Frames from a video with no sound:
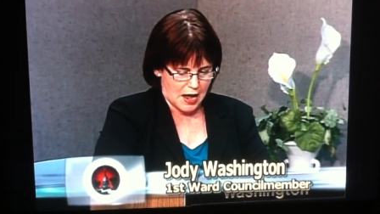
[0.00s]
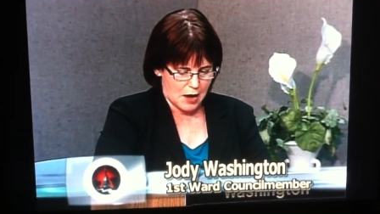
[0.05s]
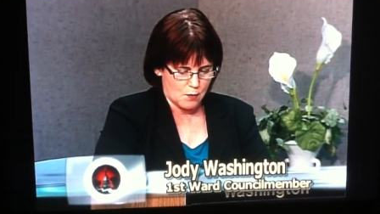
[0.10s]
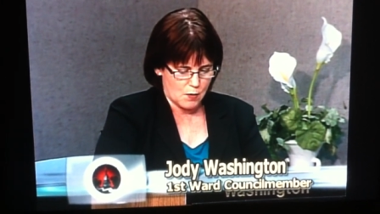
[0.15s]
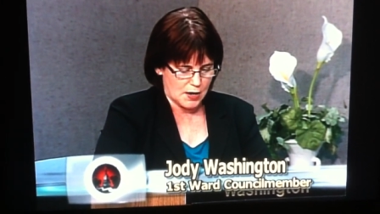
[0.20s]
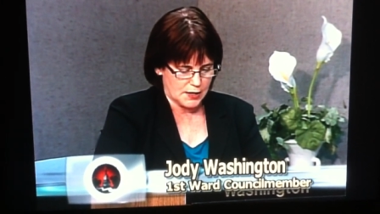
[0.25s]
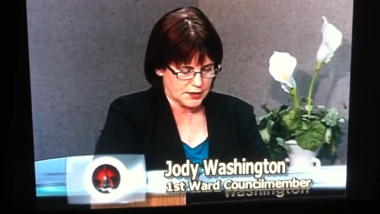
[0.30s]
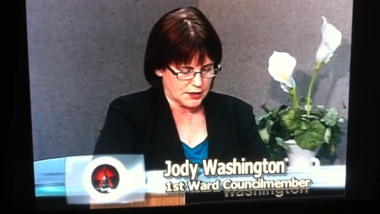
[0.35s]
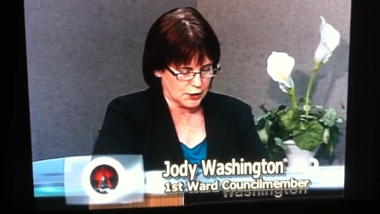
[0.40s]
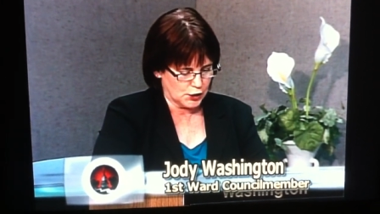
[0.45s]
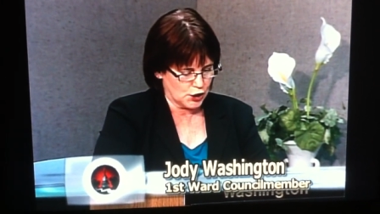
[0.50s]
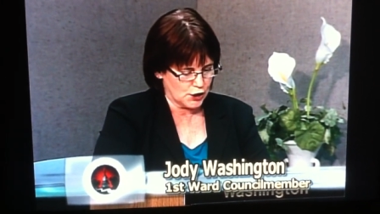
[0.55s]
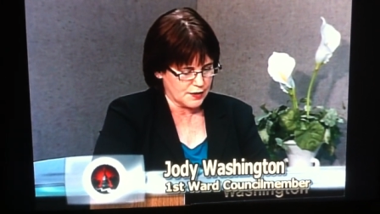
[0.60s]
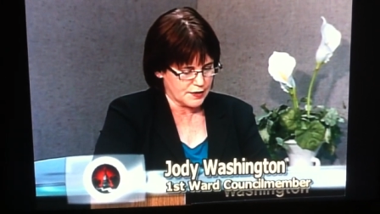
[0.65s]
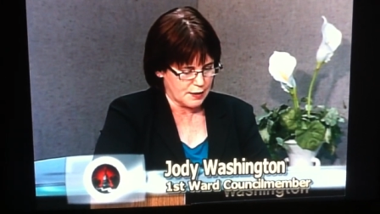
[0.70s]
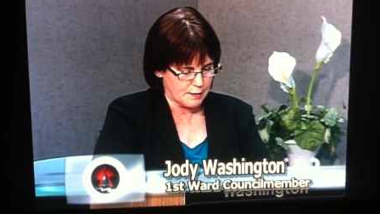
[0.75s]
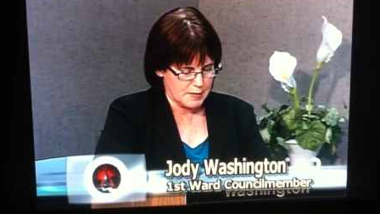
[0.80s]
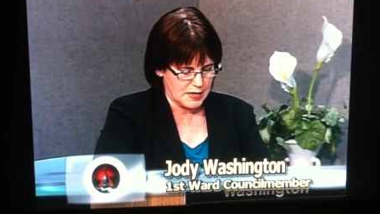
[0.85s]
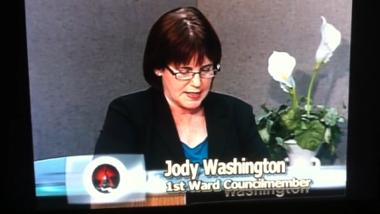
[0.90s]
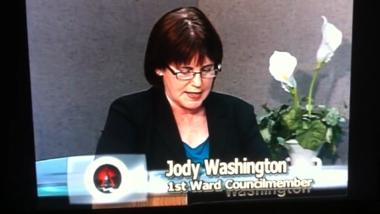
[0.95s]
I want to
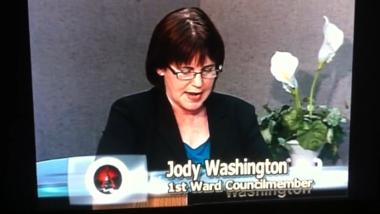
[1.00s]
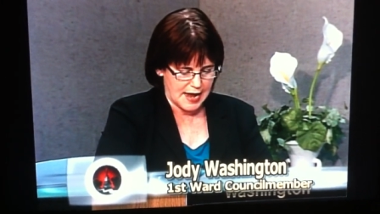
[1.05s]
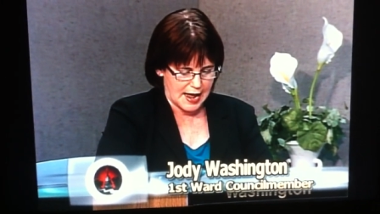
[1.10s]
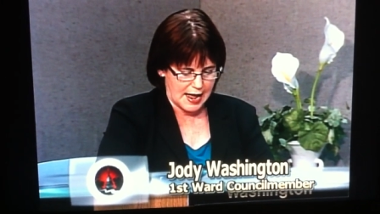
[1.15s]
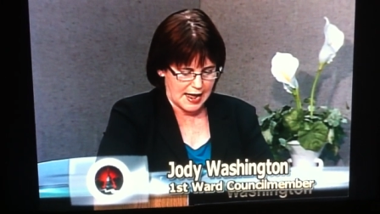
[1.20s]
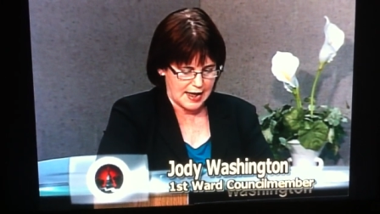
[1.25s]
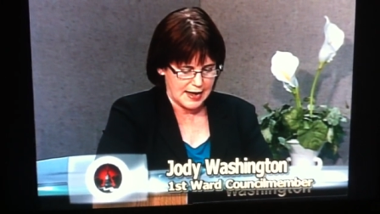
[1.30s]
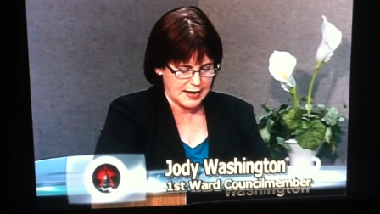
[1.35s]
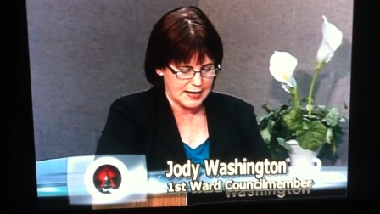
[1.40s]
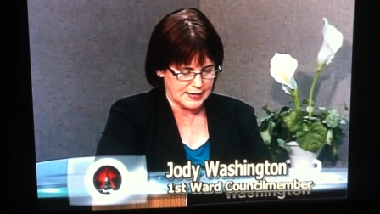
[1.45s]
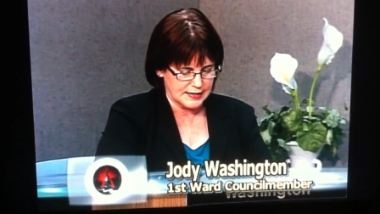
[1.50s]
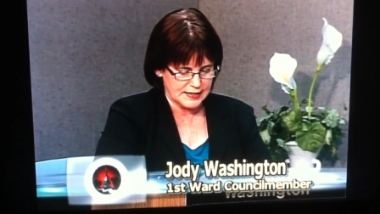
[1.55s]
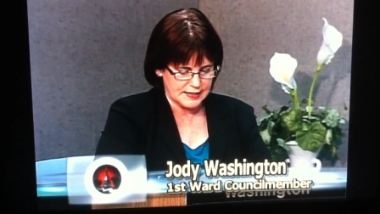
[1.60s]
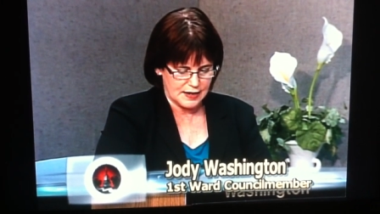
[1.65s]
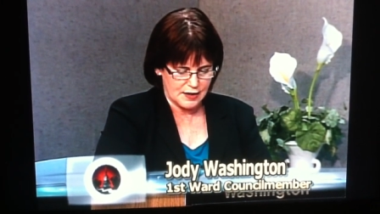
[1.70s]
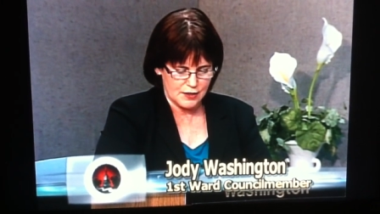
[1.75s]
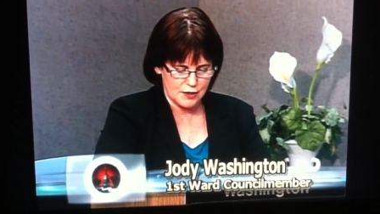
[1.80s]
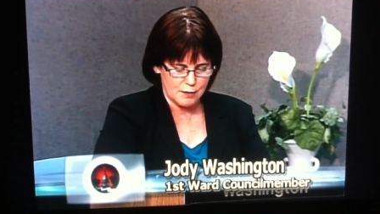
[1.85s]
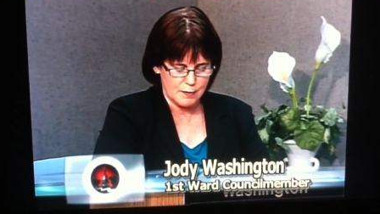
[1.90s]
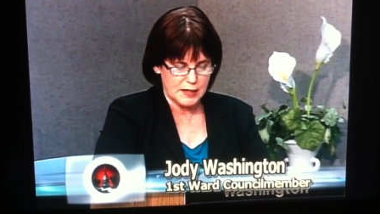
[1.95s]
look them in the eye
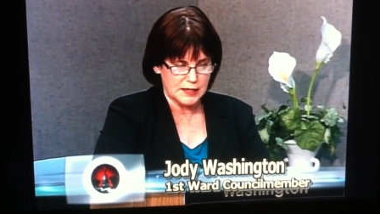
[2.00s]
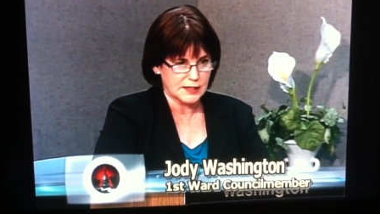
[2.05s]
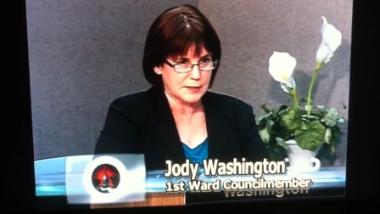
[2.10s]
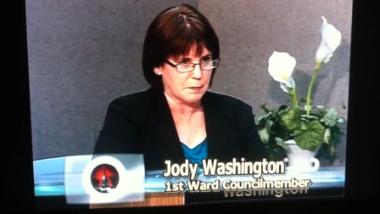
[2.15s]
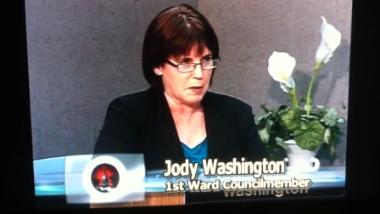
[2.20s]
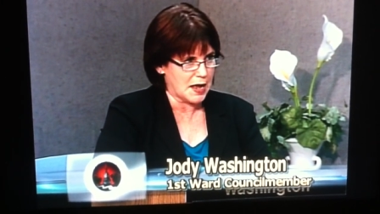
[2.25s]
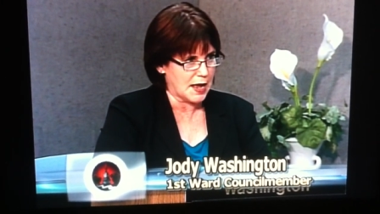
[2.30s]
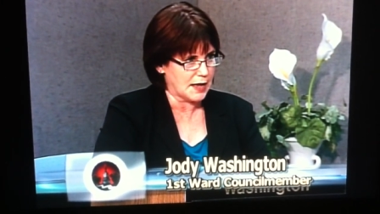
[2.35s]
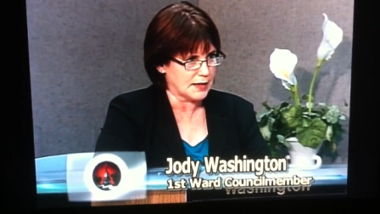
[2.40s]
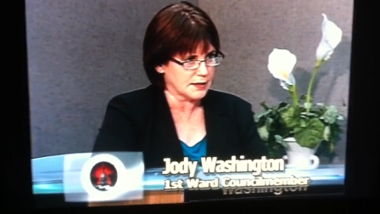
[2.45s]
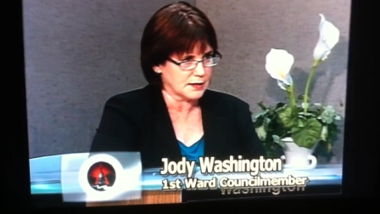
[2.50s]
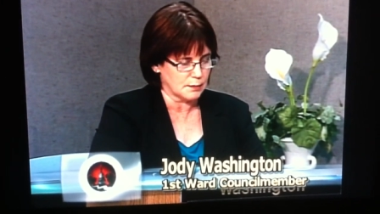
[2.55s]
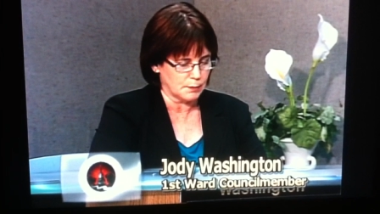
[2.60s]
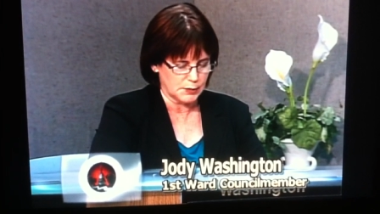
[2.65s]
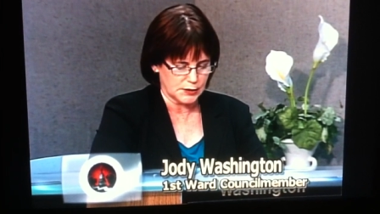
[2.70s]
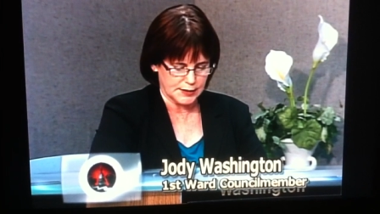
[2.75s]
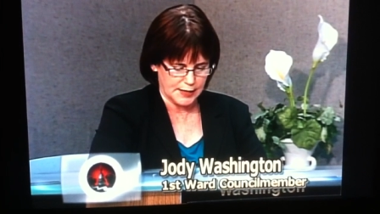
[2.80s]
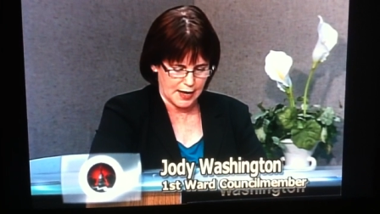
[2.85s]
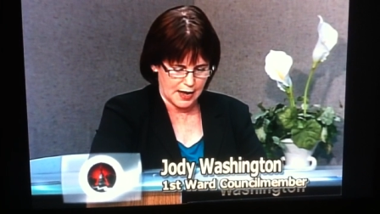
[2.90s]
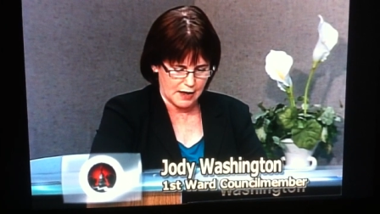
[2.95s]
and tell them it's
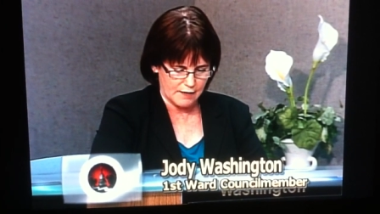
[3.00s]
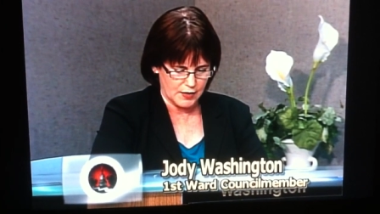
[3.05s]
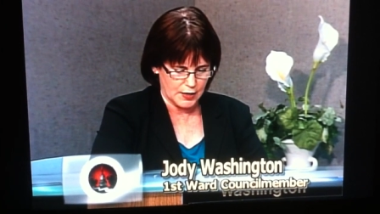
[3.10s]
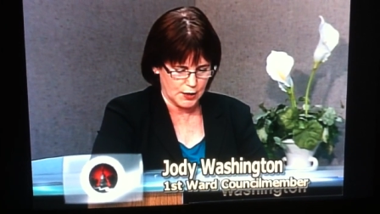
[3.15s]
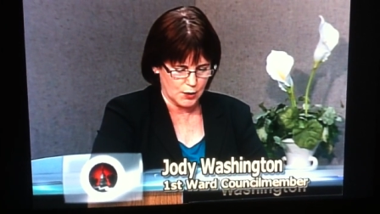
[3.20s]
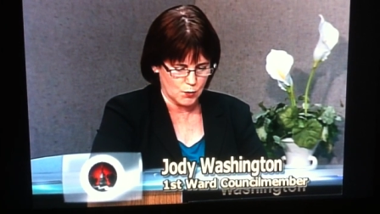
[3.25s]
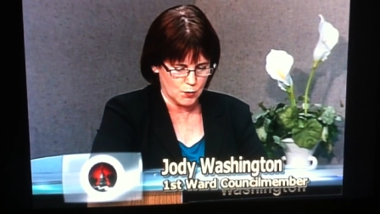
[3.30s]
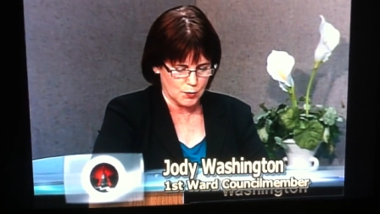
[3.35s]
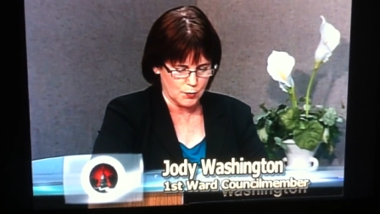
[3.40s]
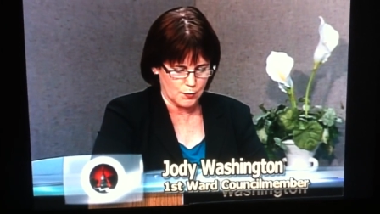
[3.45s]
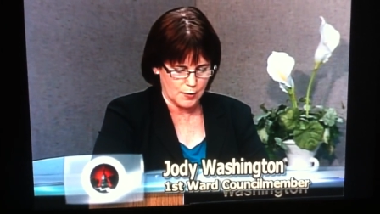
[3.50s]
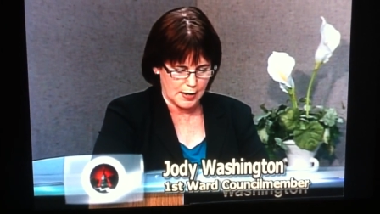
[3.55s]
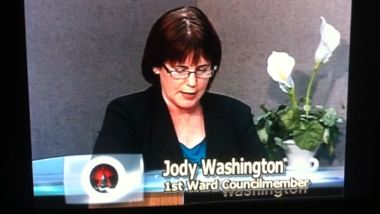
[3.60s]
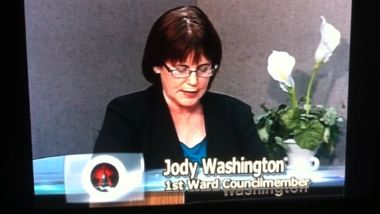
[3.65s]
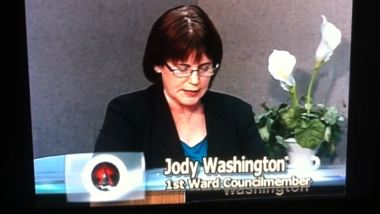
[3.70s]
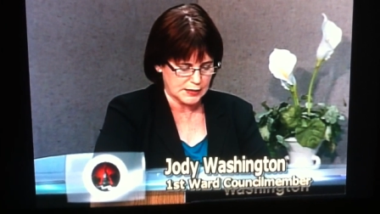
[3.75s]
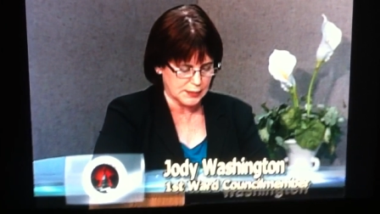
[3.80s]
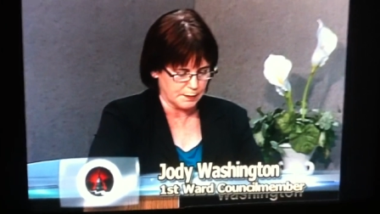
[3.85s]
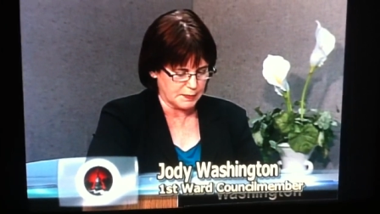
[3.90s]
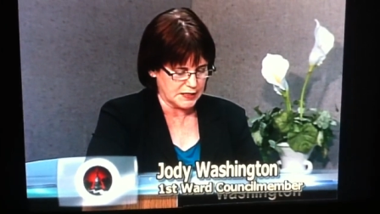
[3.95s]
possible to have equal
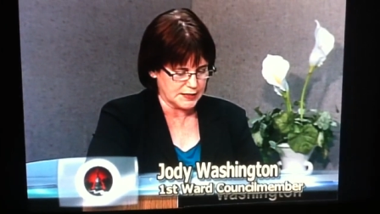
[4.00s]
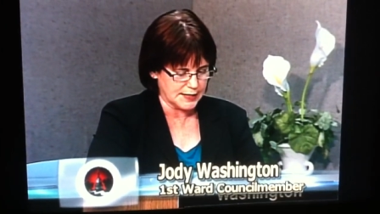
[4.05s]
rights,